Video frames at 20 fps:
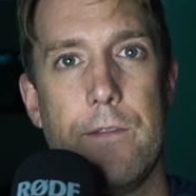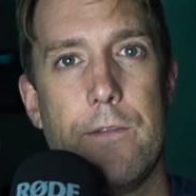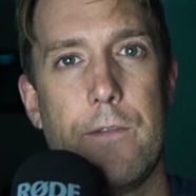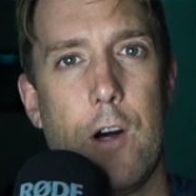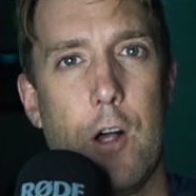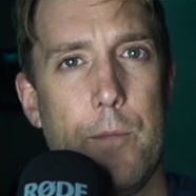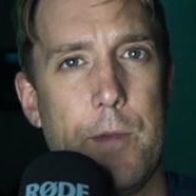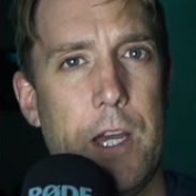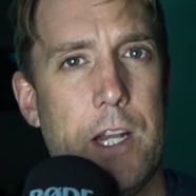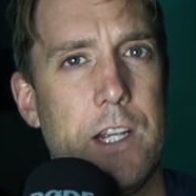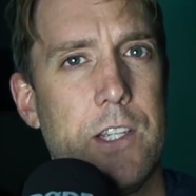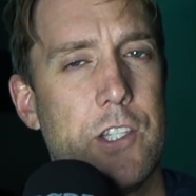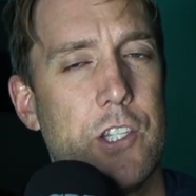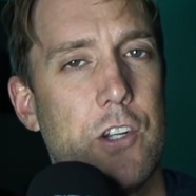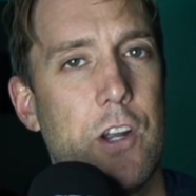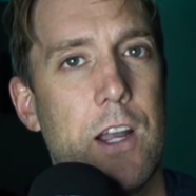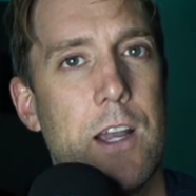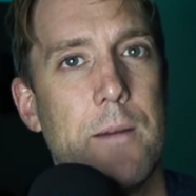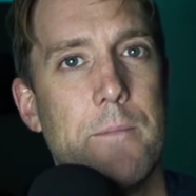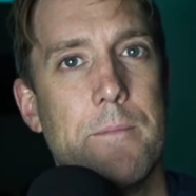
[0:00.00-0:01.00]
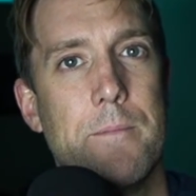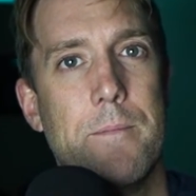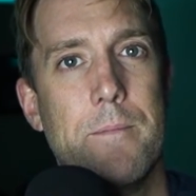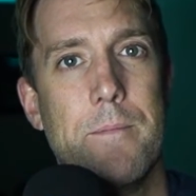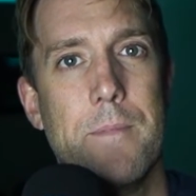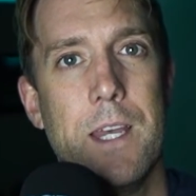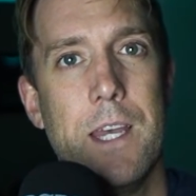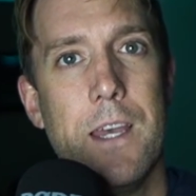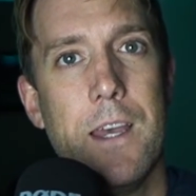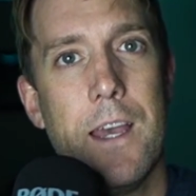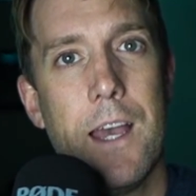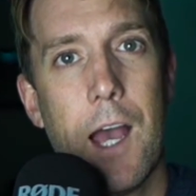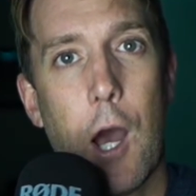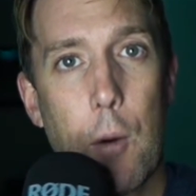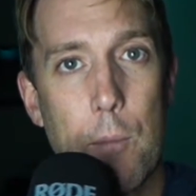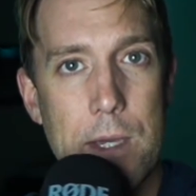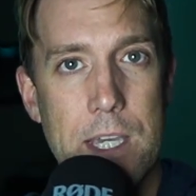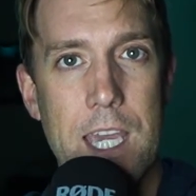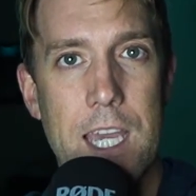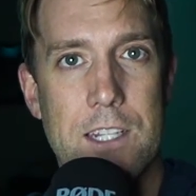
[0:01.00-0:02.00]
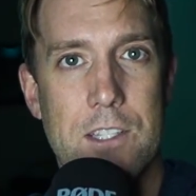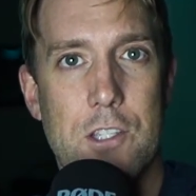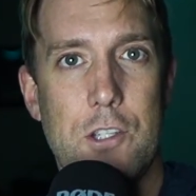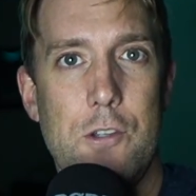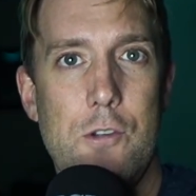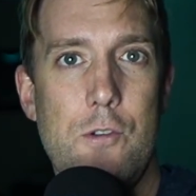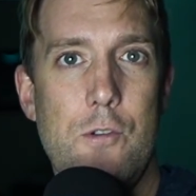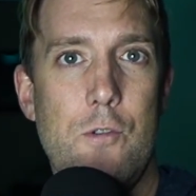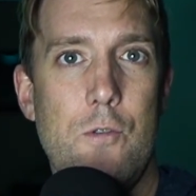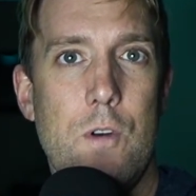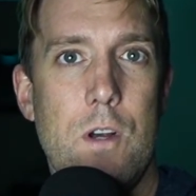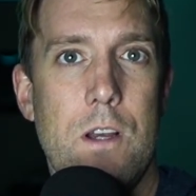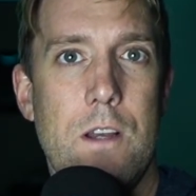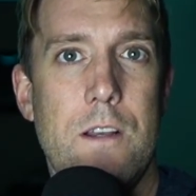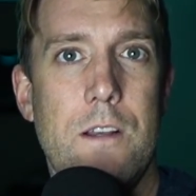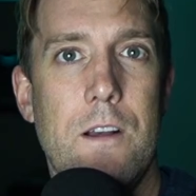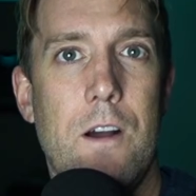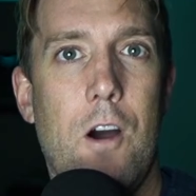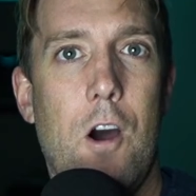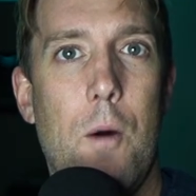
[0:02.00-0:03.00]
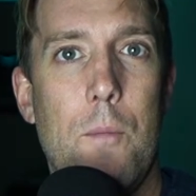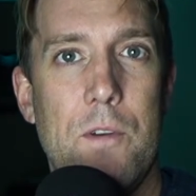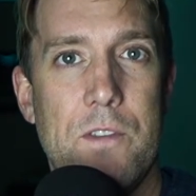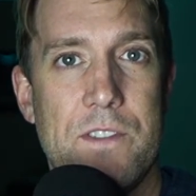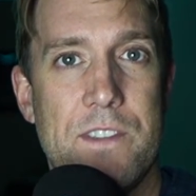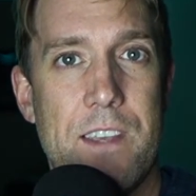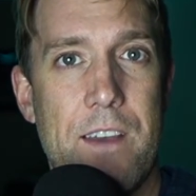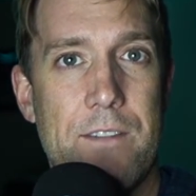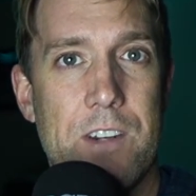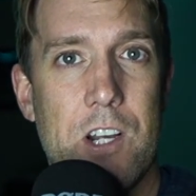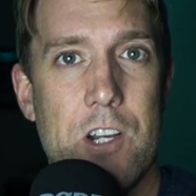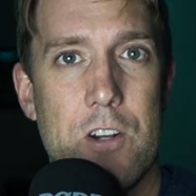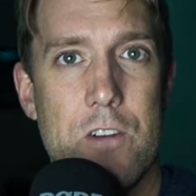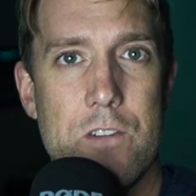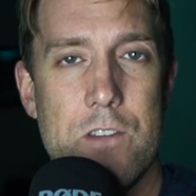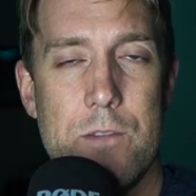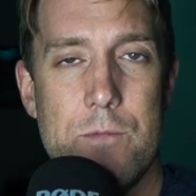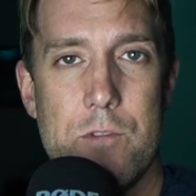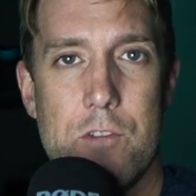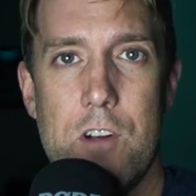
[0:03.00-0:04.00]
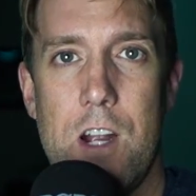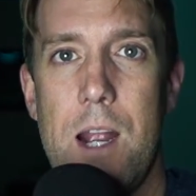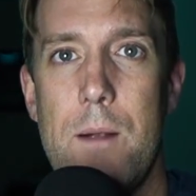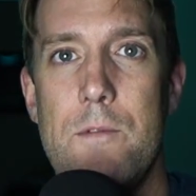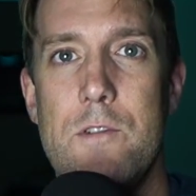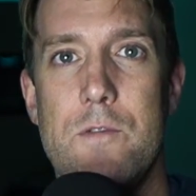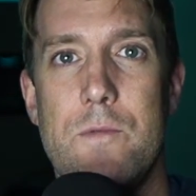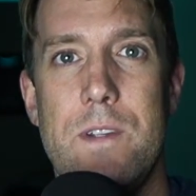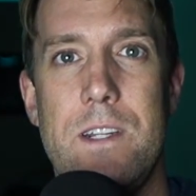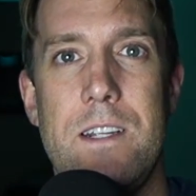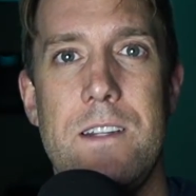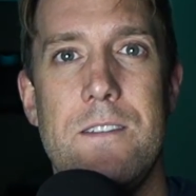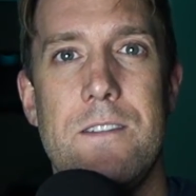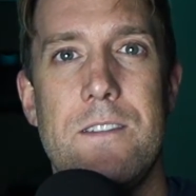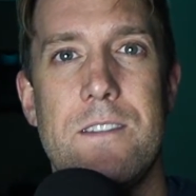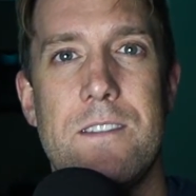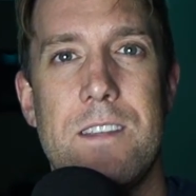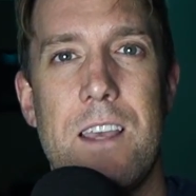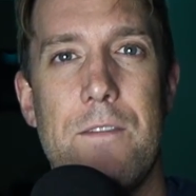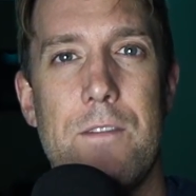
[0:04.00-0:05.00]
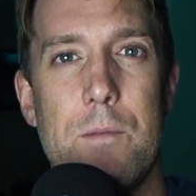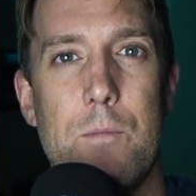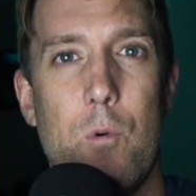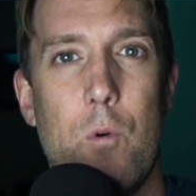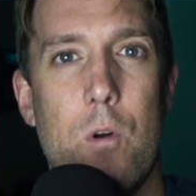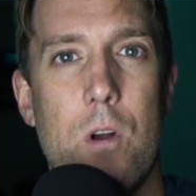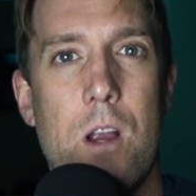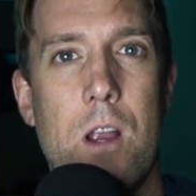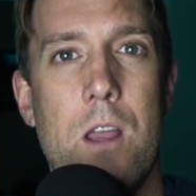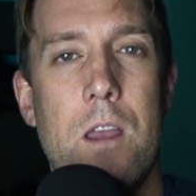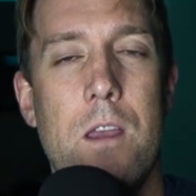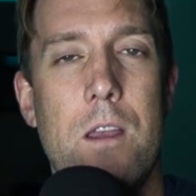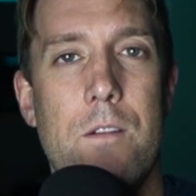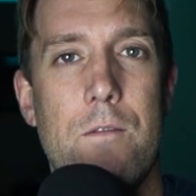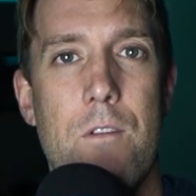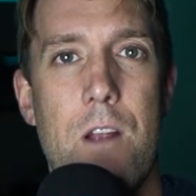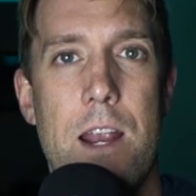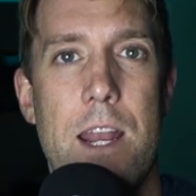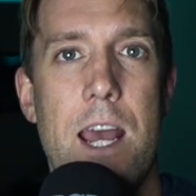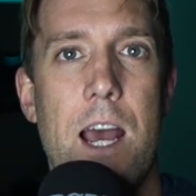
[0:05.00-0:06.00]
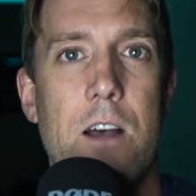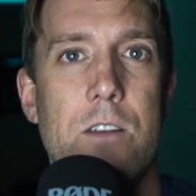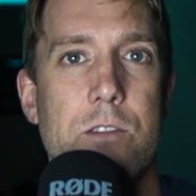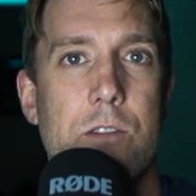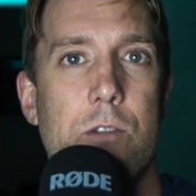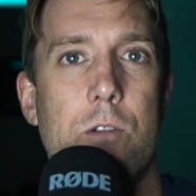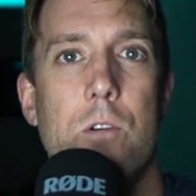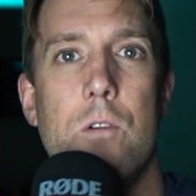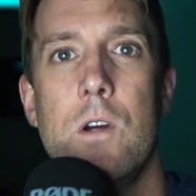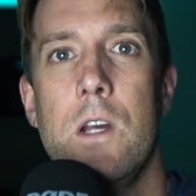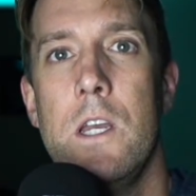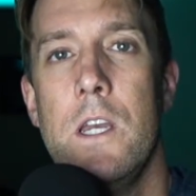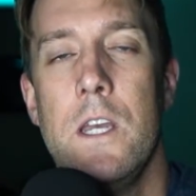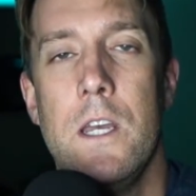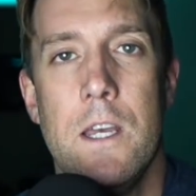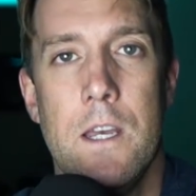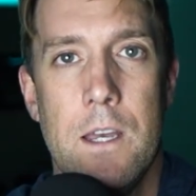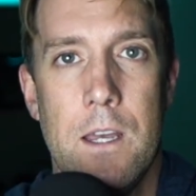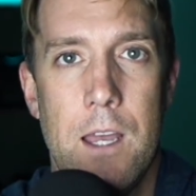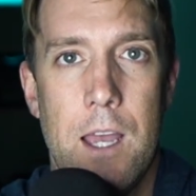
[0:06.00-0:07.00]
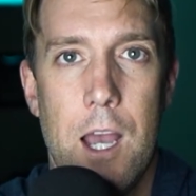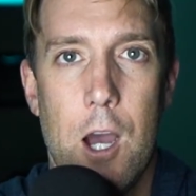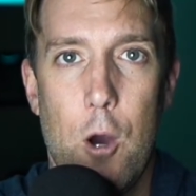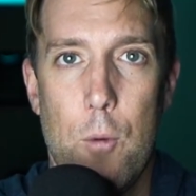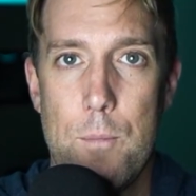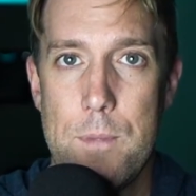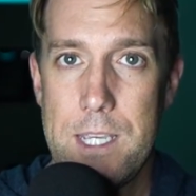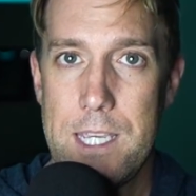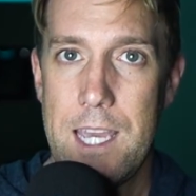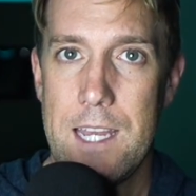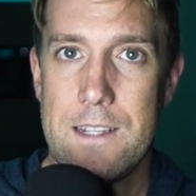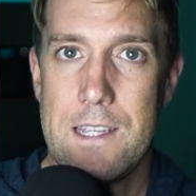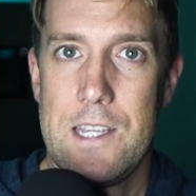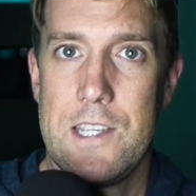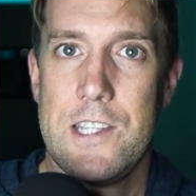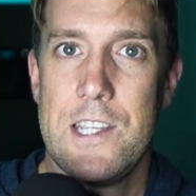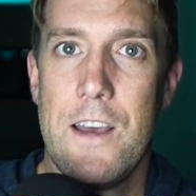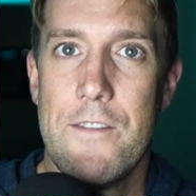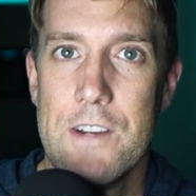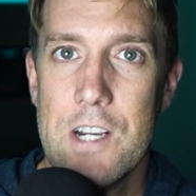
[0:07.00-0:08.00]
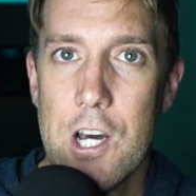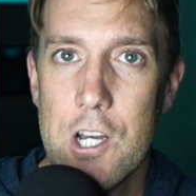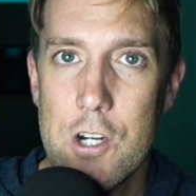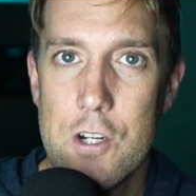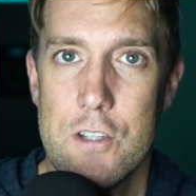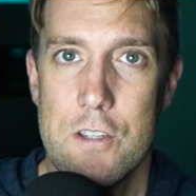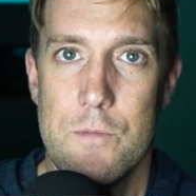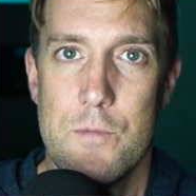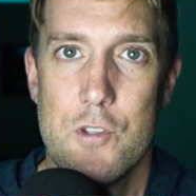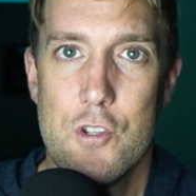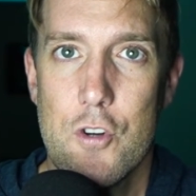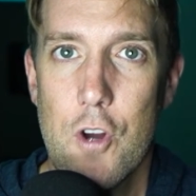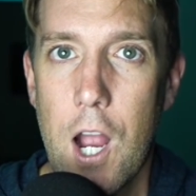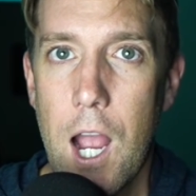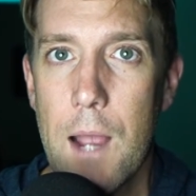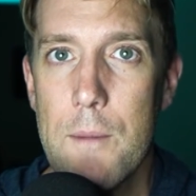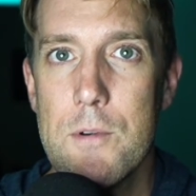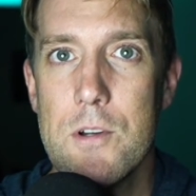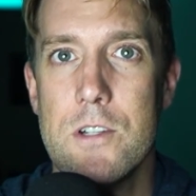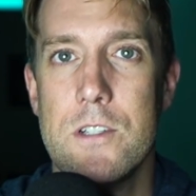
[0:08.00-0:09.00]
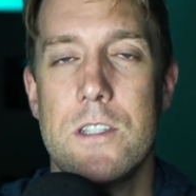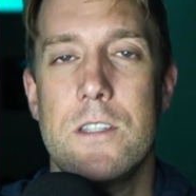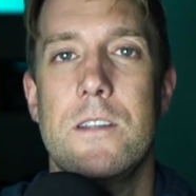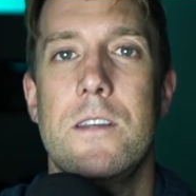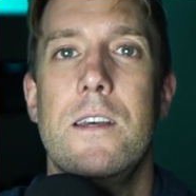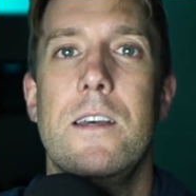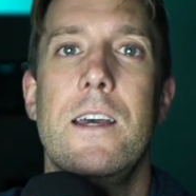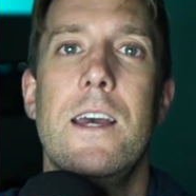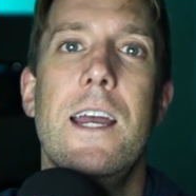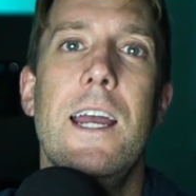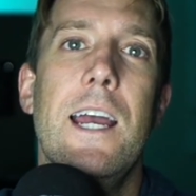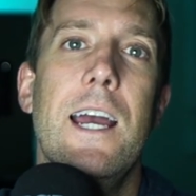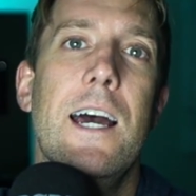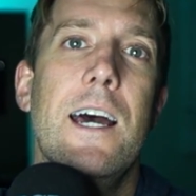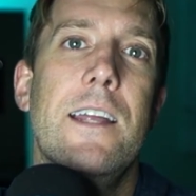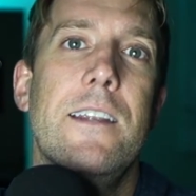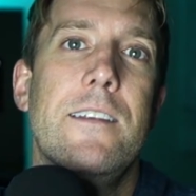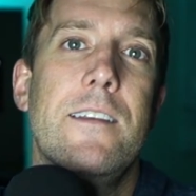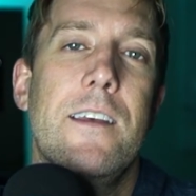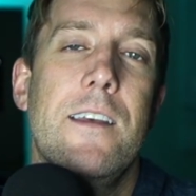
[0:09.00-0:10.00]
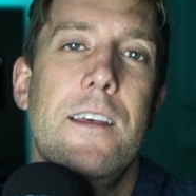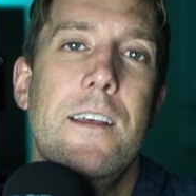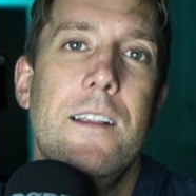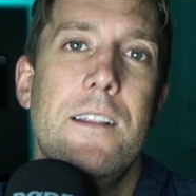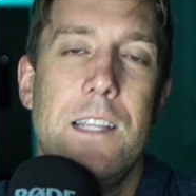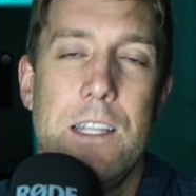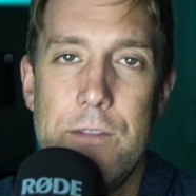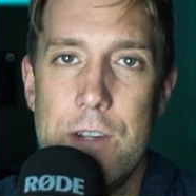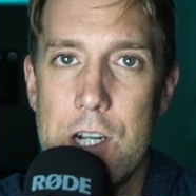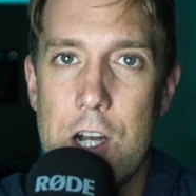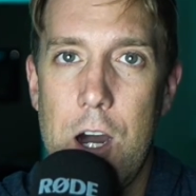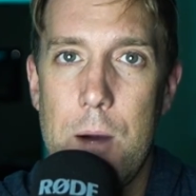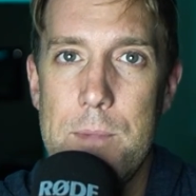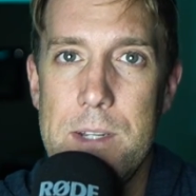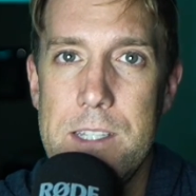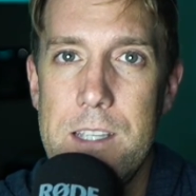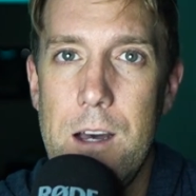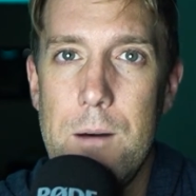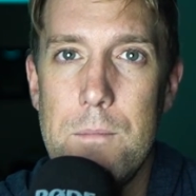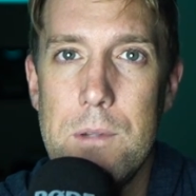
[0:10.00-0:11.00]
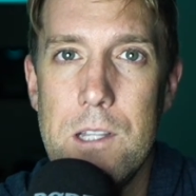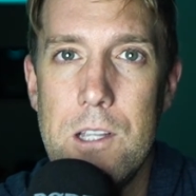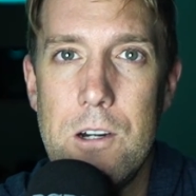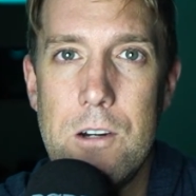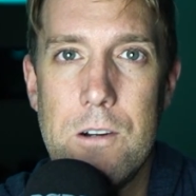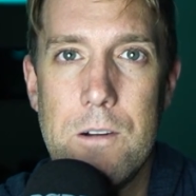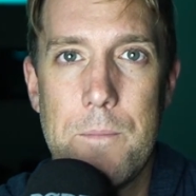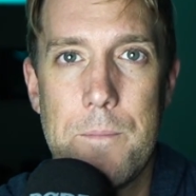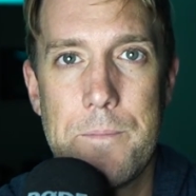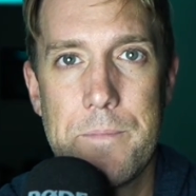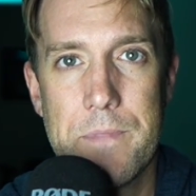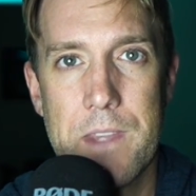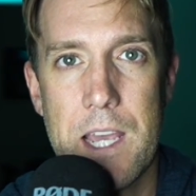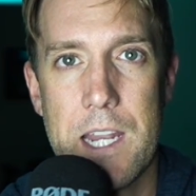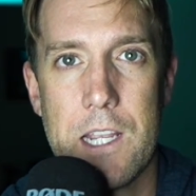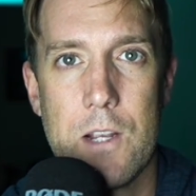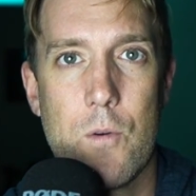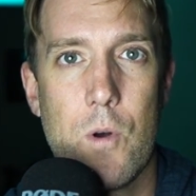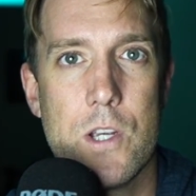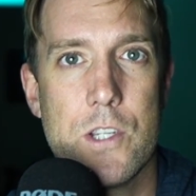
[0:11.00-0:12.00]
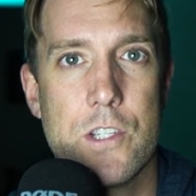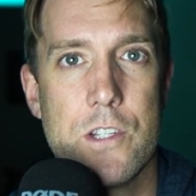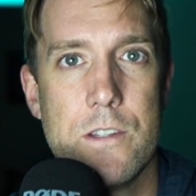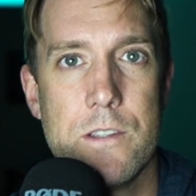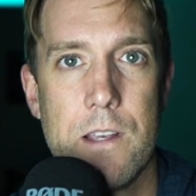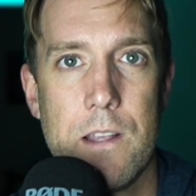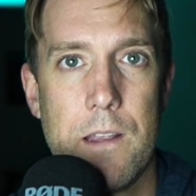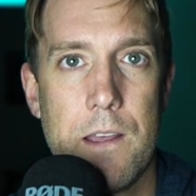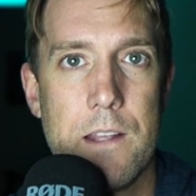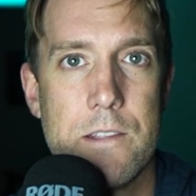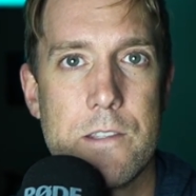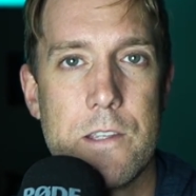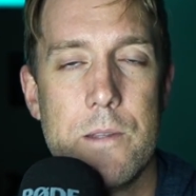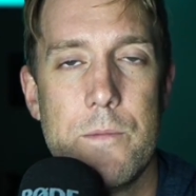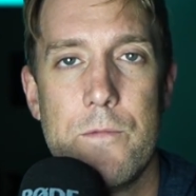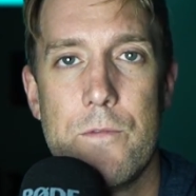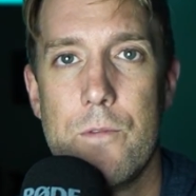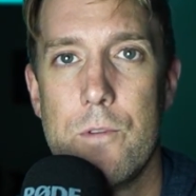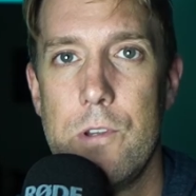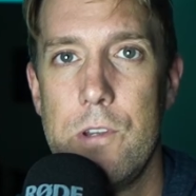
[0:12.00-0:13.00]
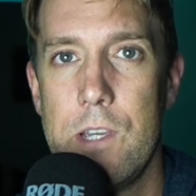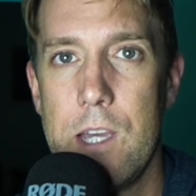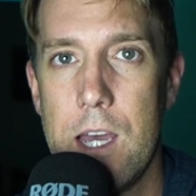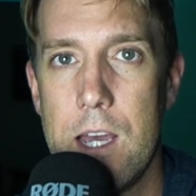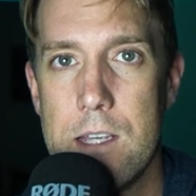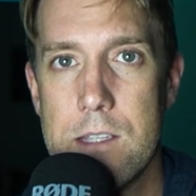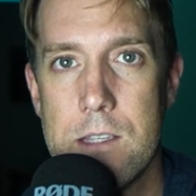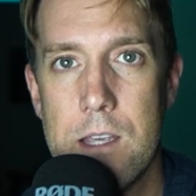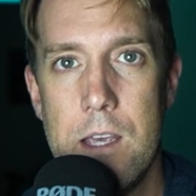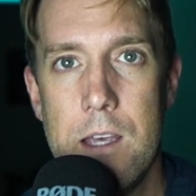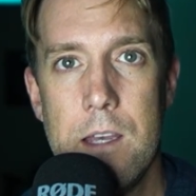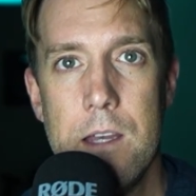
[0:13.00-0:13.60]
Follow me on Instagram. Help me get to almost 700 subscribers. We need 7 more right now. So help me get to 700 subscribers, and leave a comment down below. Any questions, I'll answer them for you guys.